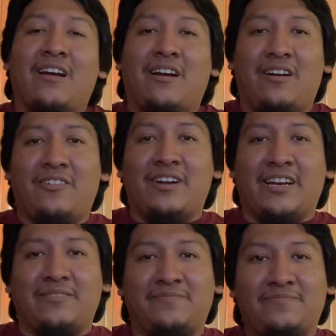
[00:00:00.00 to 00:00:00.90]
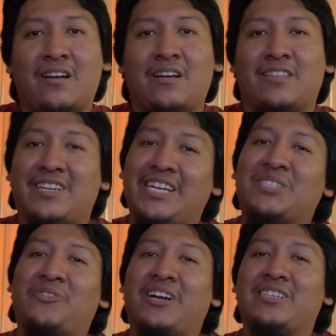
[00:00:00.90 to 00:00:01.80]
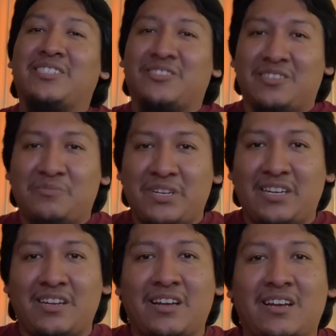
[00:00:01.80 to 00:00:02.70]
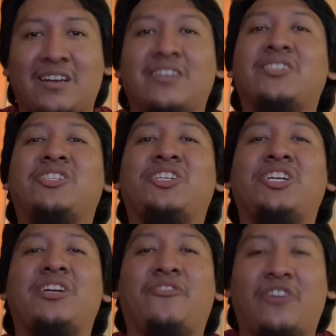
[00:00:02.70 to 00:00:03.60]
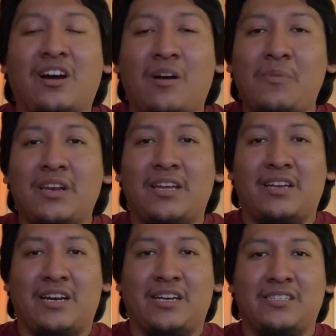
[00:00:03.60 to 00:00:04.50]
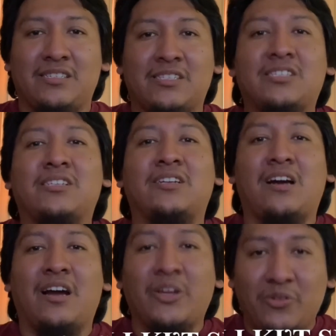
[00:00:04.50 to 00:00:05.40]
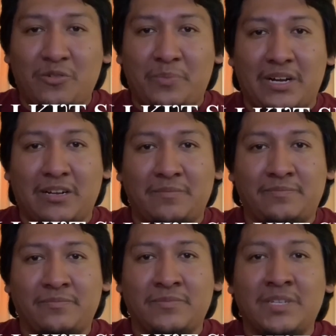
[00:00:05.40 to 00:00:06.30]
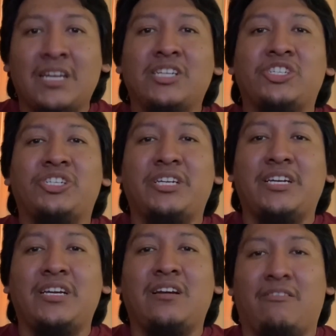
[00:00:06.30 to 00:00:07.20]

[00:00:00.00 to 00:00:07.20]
All right, the next phrase is going to be chi family cut sana yukpa, chi a